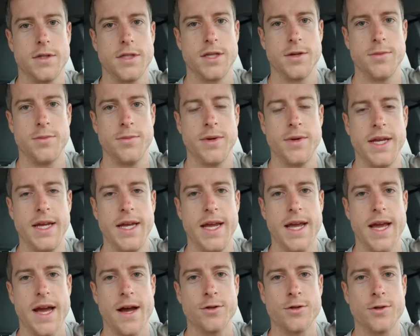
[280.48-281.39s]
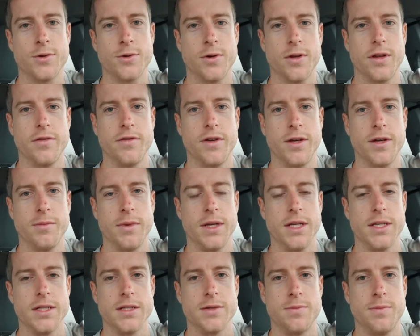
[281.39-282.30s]
To me, outdoor living
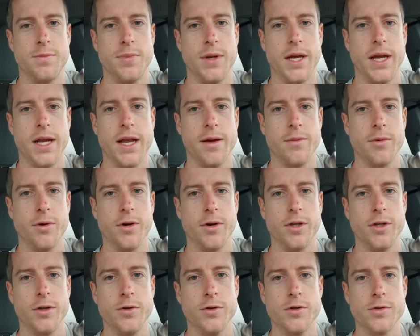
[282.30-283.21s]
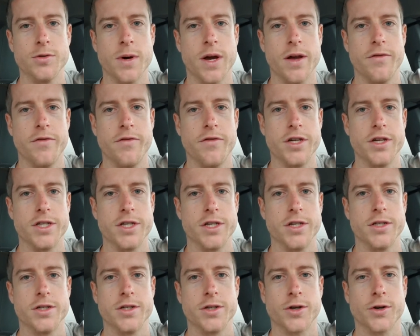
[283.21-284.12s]
means being able to use my
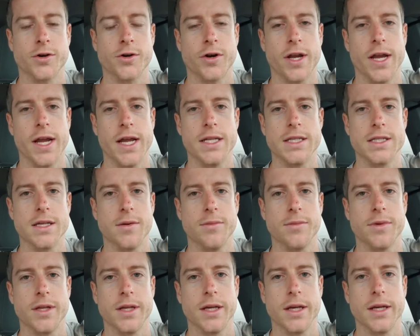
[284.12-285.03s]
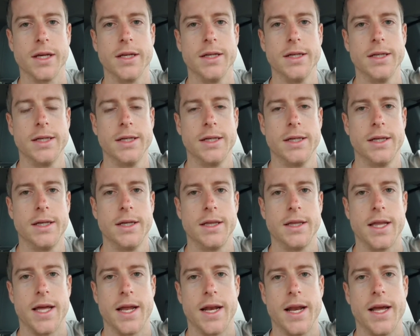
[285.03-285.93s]
vision to create something
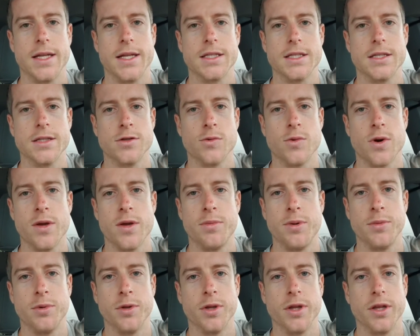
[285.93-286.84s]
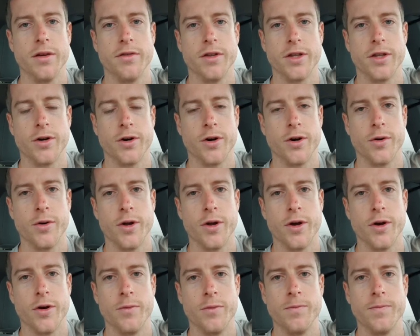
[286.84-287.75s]
that enhances the way people live at their own
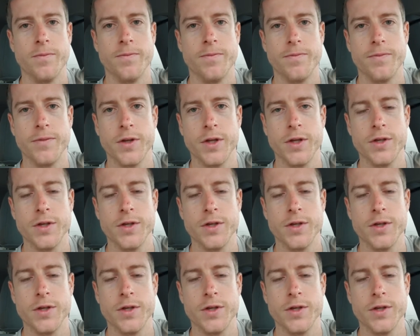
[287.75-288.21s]
home.